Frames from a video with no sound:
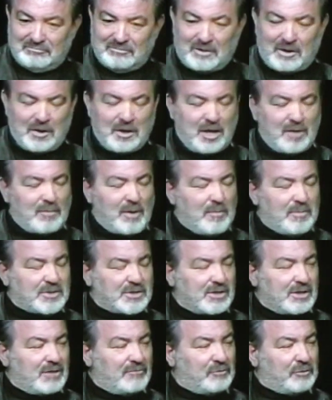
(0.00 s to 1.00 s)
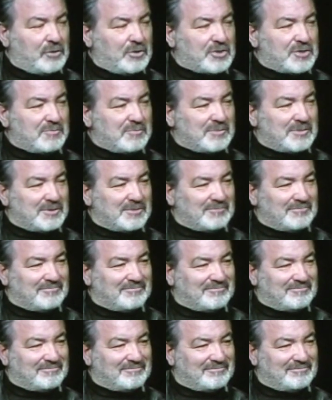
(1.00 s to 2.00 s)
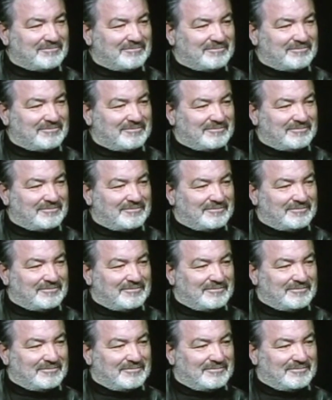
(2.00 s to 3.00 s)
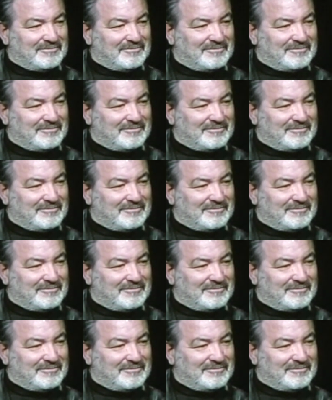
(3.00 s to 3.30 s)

I came up as an aphorism. Okay. Okay.